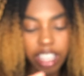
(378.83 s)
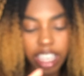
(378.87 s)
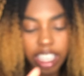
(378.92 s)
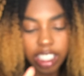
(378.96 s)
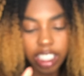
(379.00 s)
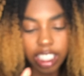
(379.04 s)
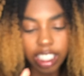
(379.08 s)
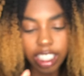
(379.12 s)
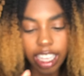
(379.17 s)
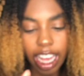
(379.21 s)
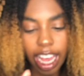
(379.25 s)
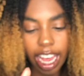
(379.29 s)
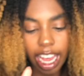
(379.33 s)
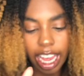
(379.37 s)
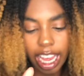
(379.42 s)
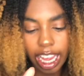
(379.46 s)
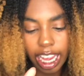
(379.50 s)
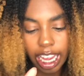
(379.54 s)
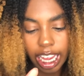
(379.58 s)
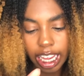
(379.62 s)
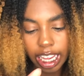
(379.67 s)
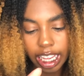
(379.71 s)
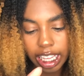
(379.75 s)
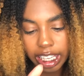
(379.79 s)
this is
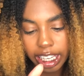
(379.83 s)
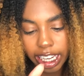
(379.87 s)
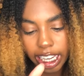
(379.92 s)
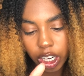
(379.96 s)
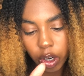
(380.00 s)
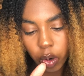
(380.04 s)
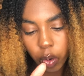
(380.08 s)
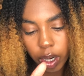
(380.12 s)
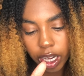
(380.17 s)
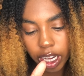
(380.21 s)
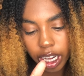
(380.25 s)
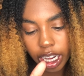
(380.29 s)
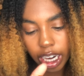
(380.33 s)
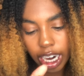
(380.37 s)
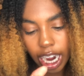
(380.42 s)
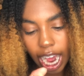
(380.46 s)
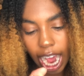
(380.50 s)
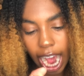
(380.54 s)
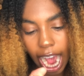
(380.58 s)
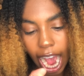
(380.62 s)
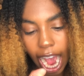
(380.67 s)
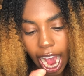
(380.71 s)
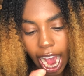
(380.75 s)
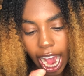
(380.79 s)
a liquid
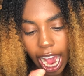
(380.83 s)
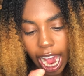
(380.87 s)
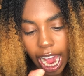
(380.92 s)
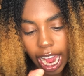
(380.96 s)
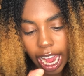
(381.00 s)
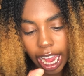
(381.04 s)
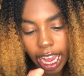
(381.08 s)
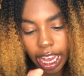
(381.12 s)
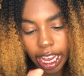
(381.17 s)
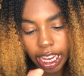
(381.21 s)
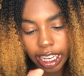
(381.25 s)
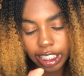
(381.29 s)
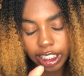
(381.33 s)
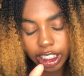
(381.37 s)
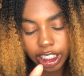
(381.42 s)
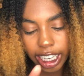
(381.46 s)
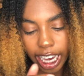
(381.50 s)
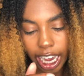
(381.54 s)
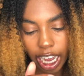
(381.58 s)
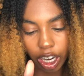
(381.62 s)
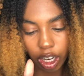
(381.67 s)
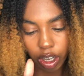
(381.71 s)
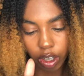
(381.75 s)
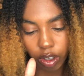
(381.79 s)

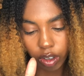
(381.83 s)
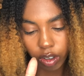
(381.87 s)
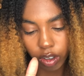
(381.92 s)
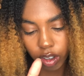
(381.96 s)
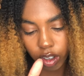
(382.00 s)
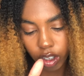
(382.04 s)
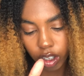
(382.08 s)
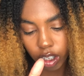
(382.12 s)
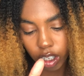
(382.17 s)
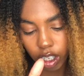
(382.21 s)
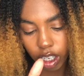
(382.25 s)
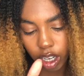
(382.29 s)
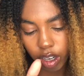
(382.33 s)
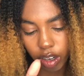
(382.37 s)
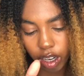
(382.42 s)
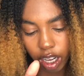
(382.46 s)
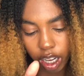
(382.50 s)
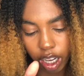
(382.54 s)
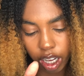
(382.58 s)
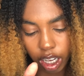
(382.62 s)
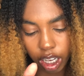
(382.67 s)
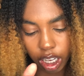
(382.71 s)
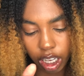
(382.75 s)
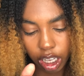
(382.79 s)
eyeshadow,
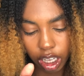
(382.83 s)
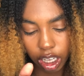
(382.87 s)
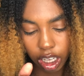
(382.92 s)
okay?